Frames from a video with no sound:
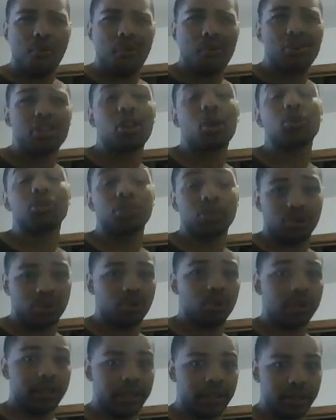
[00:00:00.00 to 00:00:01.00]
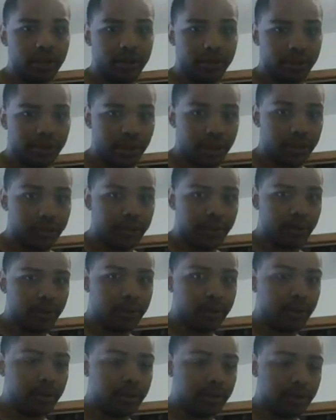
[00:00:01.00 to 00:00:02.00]
close to twenty years at the very
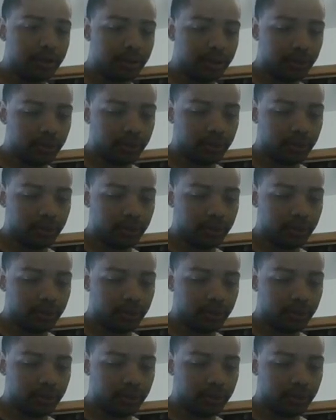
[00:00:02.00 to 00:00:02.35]
least.